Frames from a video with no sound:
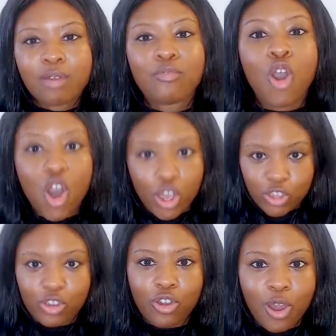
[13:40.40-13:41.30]
on
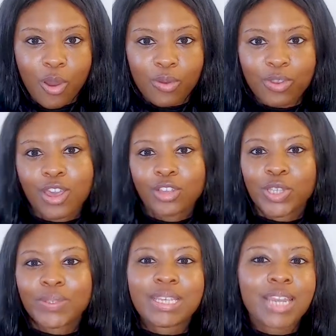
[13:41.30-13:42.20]
your own.
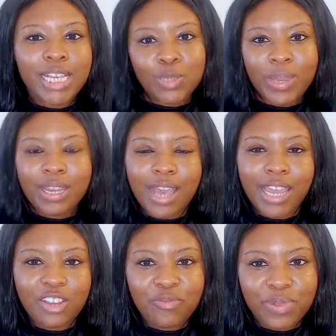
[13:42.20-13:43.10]
So it's a nice way to
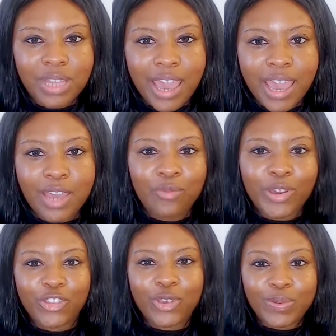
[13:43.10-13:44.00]
kind of play
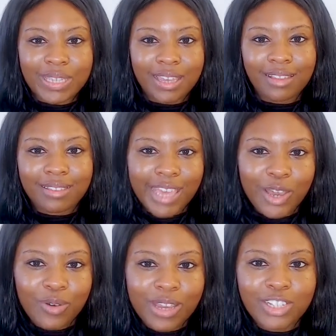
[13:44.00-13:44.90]
with using
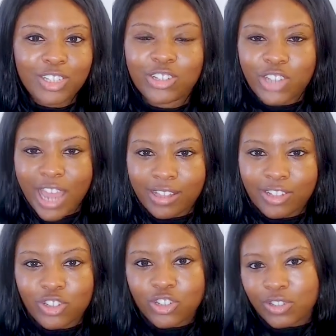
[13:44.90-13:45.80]
language and
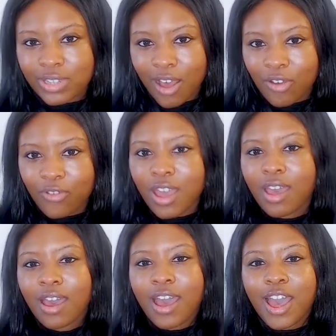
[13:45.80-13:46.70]
challenge yourself.
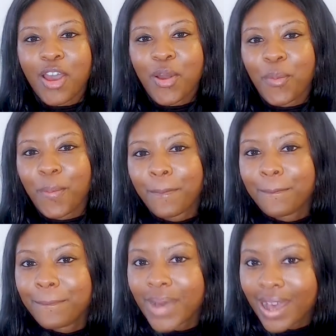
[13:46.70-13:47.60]

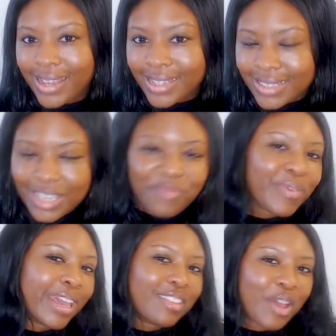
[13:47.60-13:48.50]
But it
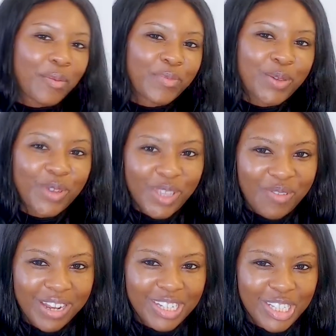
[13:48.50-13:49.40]
might not be what you
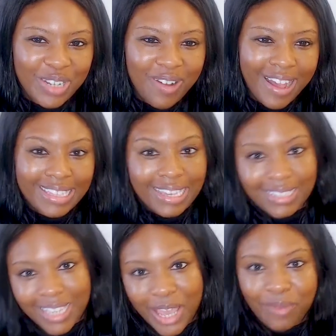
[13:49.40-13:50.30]
want to do on the
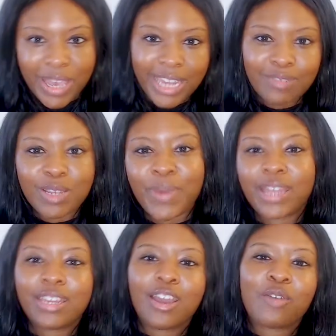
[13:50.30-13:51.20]
exam, kind of
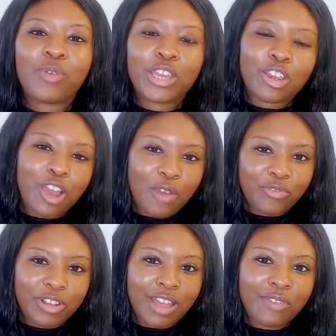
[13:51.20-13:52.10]
depending on what your
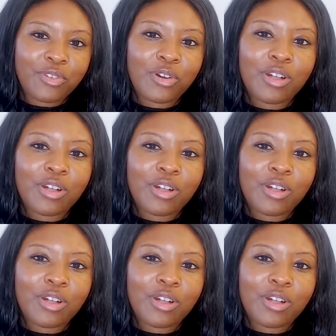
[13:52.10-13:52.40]
comfort level